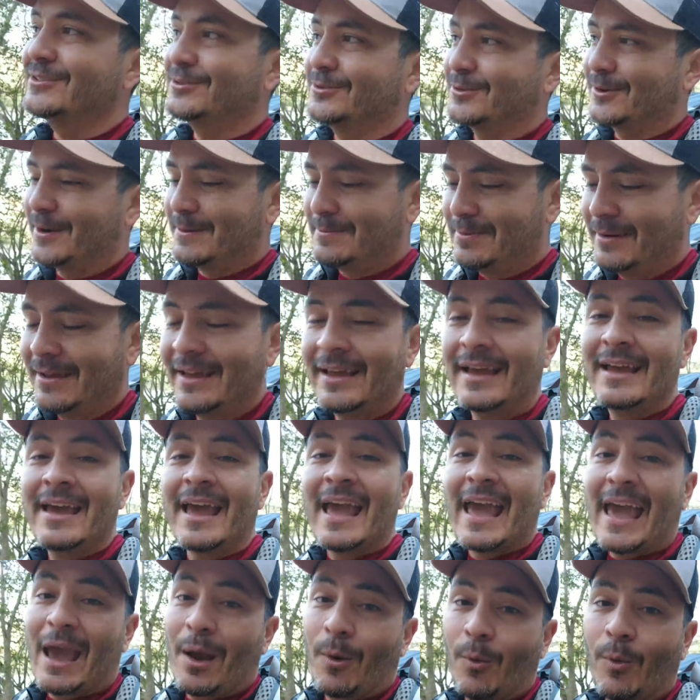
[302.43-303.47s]
trip
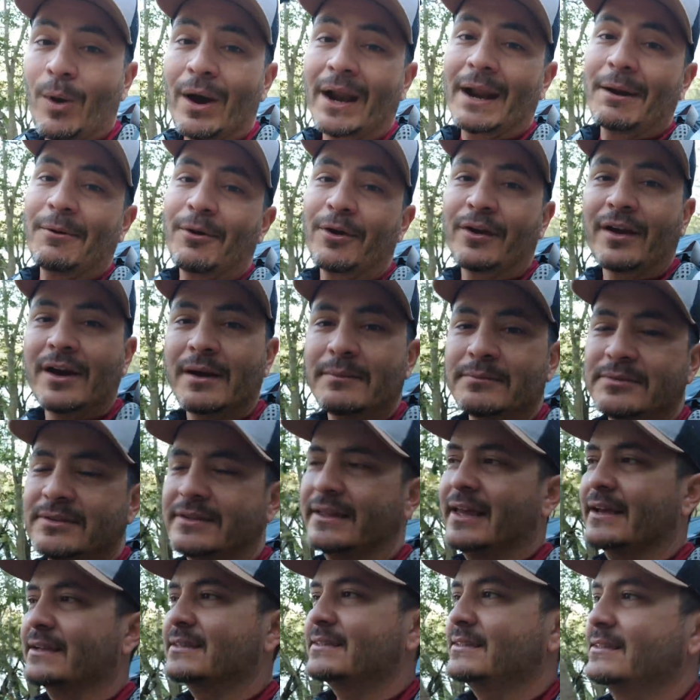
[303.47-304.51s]
and whatever comes
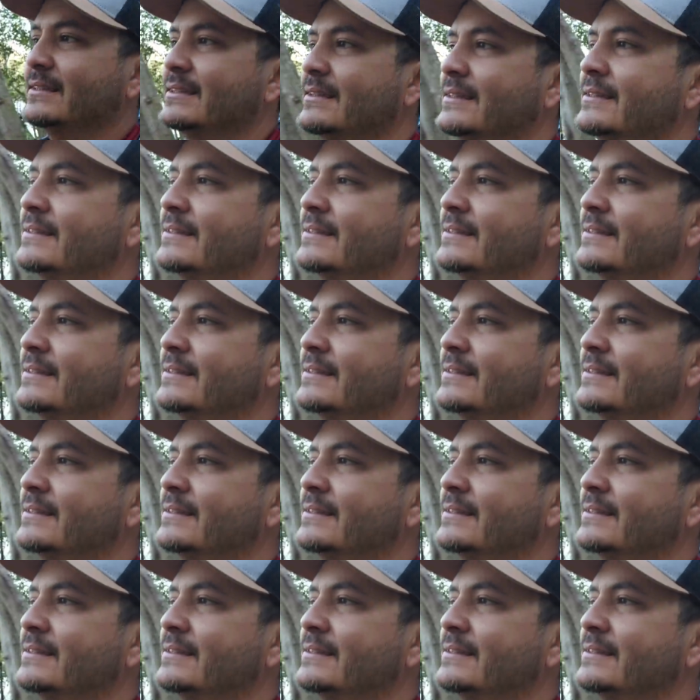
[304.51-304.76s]
next.